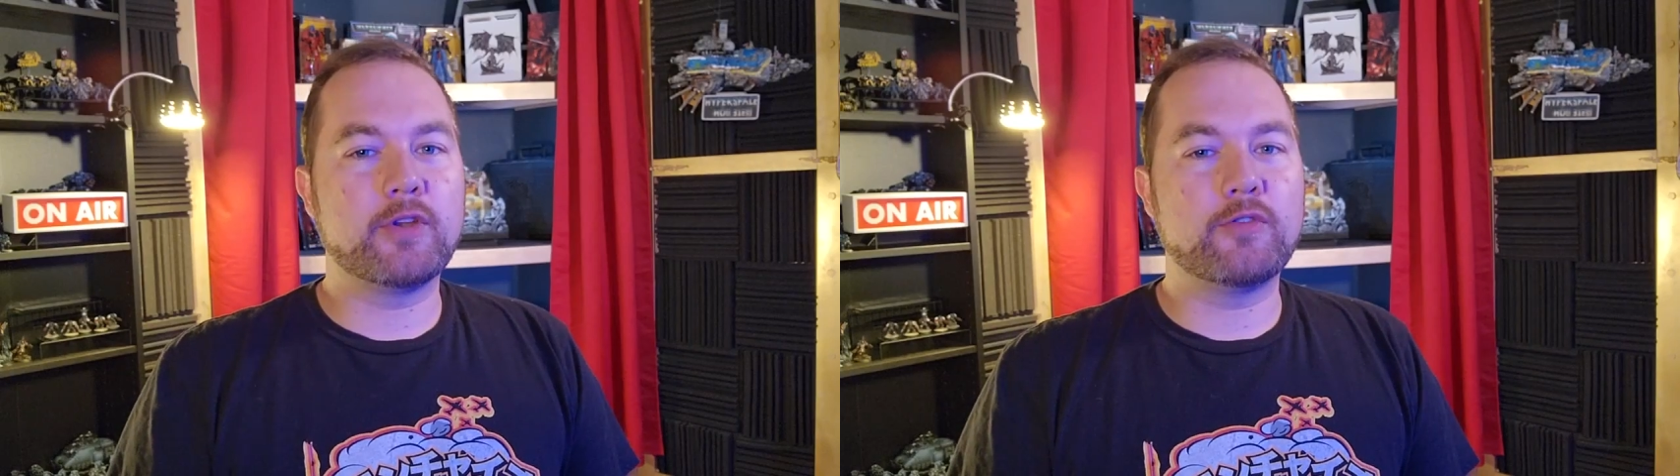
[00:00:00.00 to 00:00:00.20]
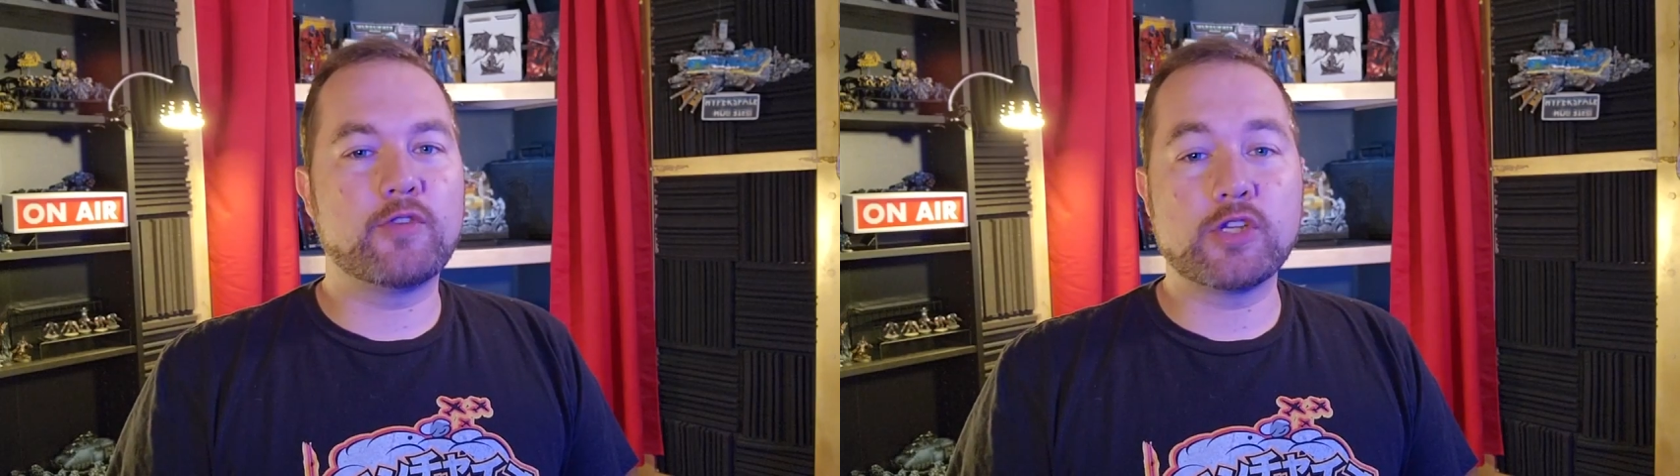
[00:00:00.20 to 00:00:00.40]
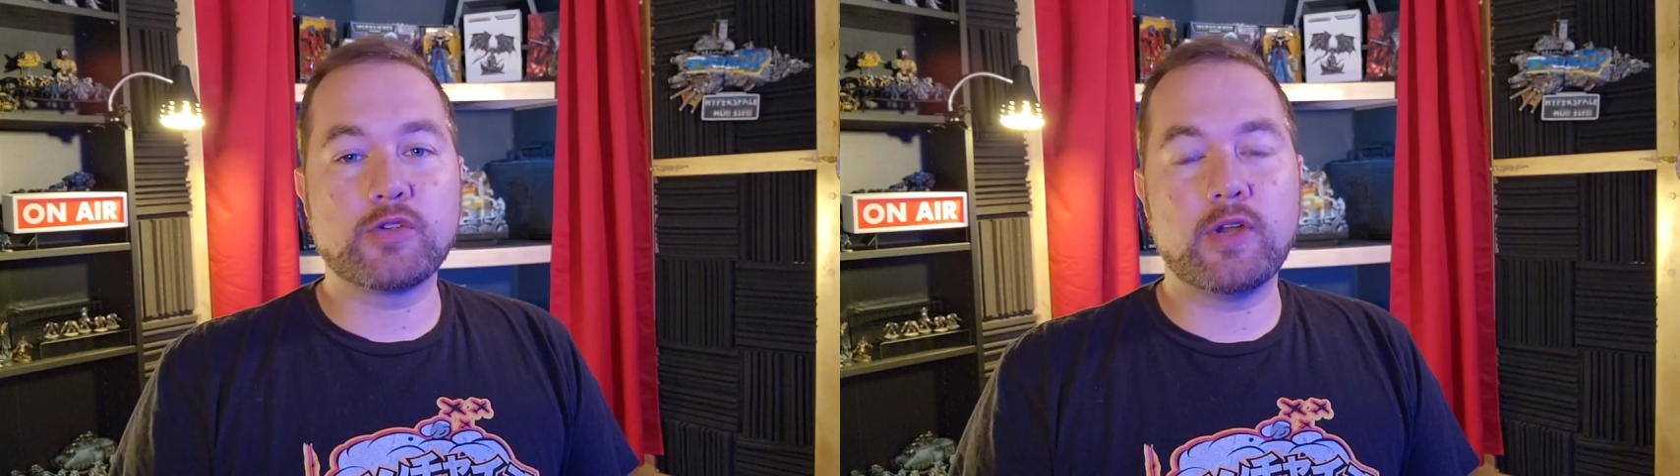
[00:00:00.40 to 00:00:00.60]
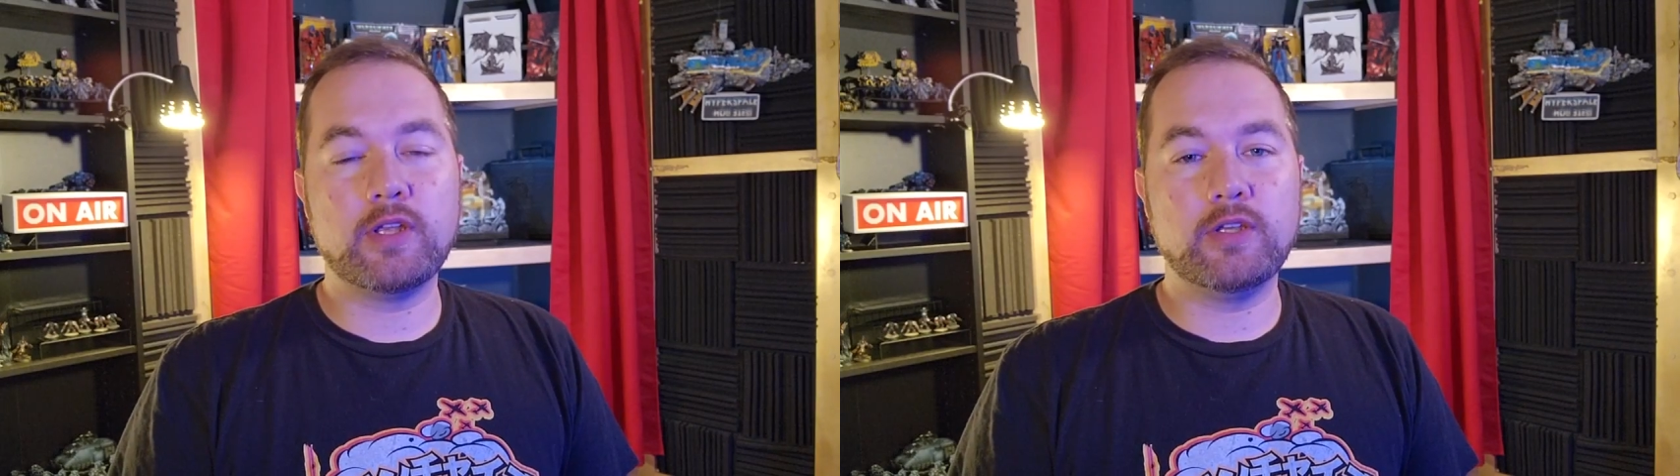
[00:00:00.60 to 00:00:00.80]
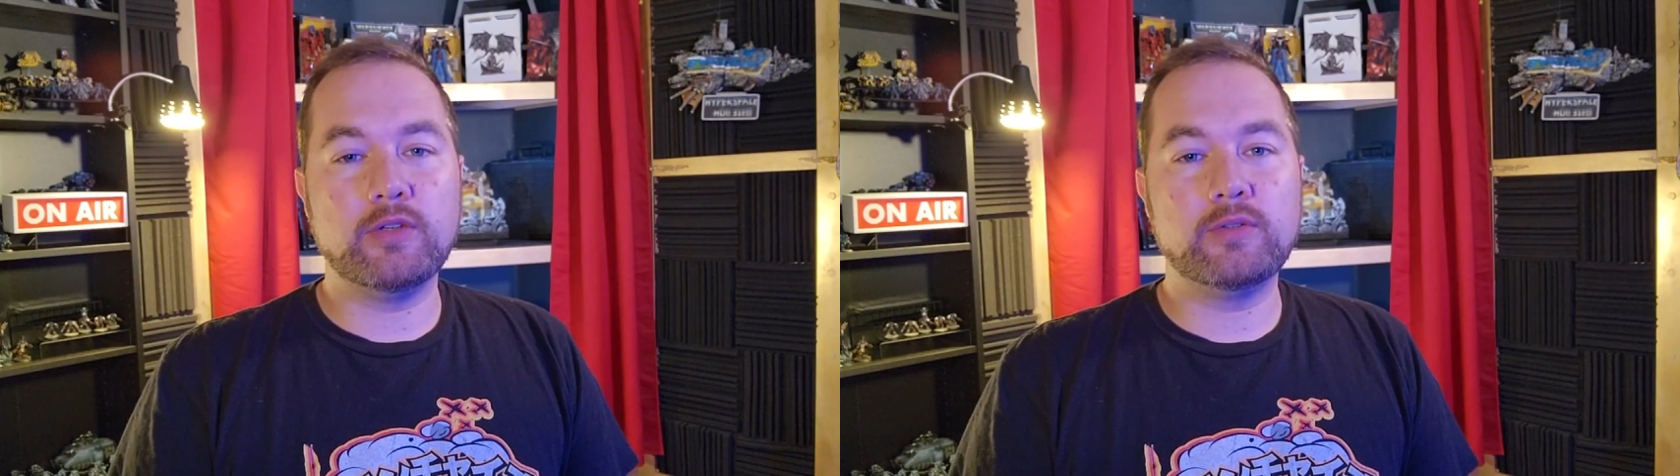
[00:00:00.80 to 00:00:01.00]
that are
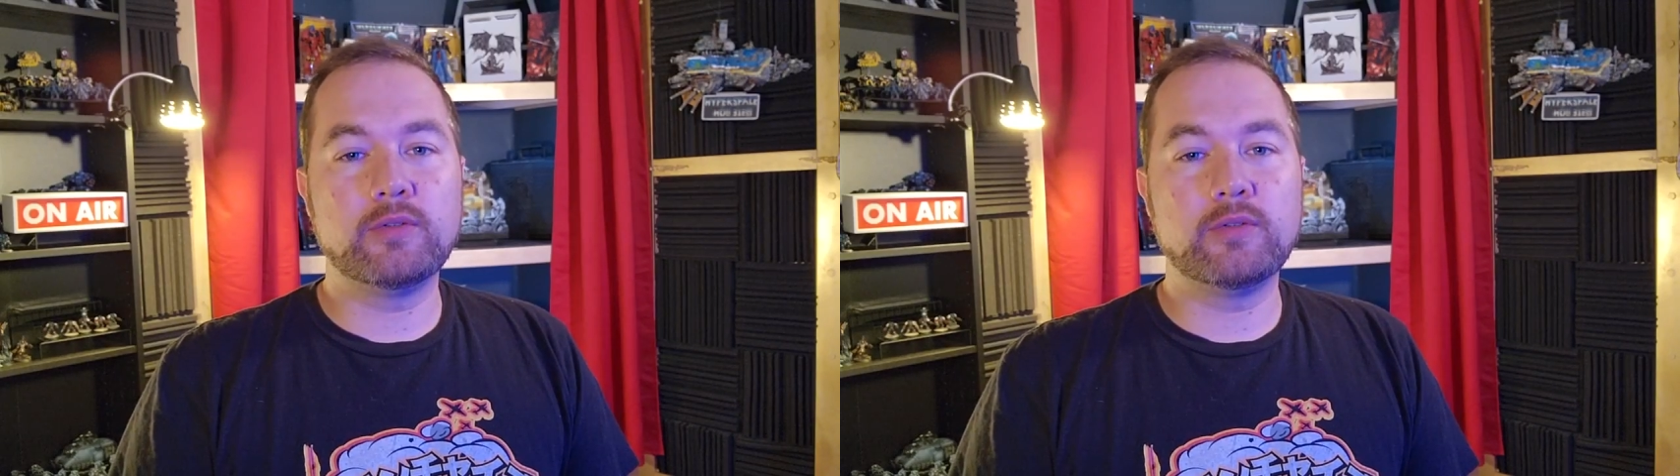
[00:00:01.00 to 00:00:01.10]
frustrating you,